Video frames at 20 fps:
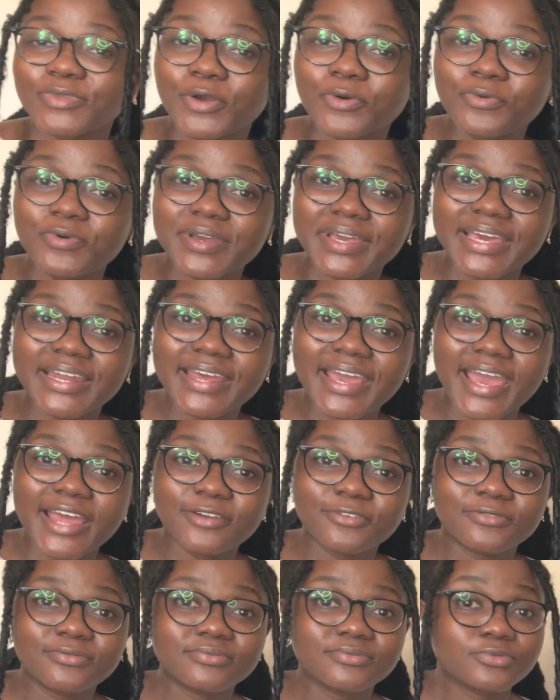will get
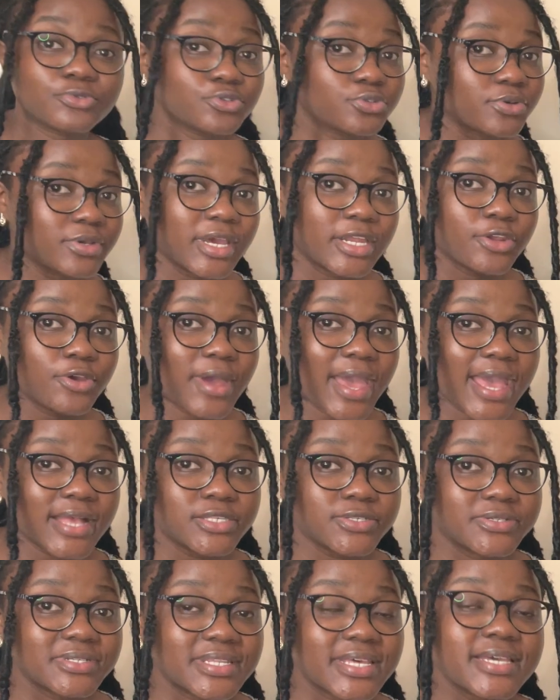your
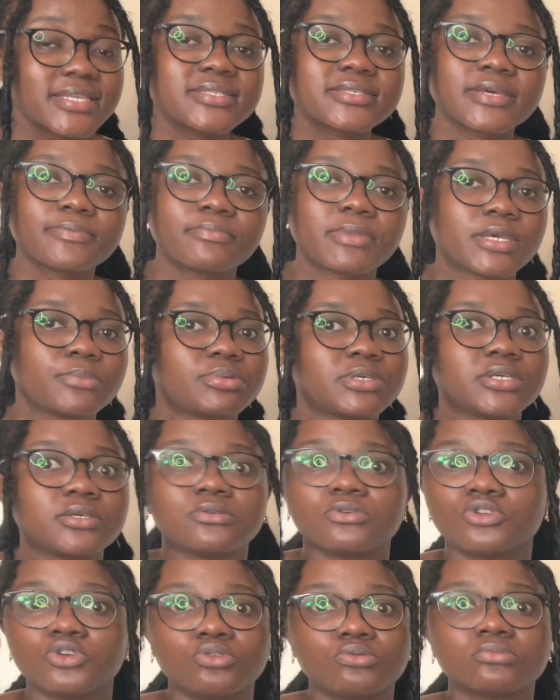hands on this, and maybe
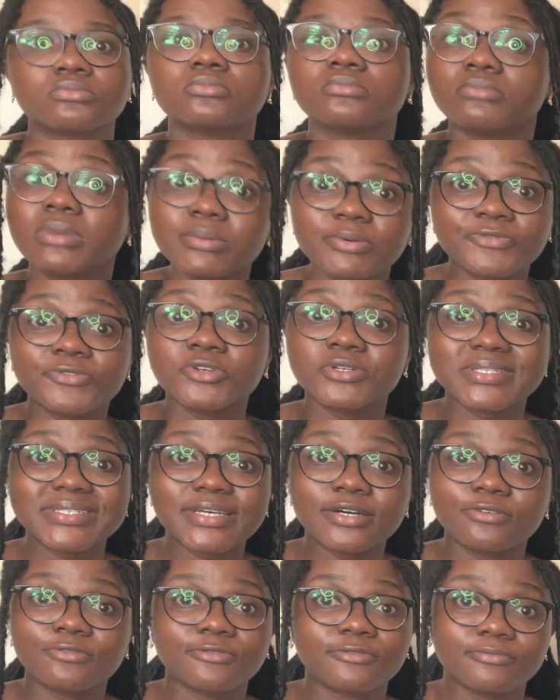maybe for
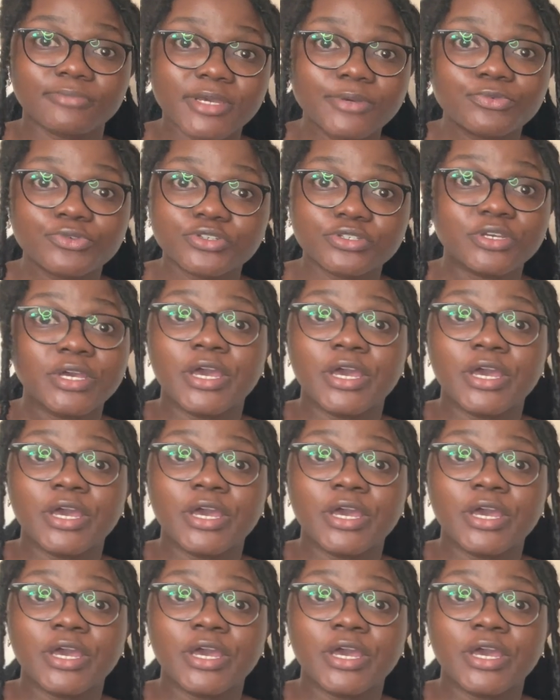yourself, maybe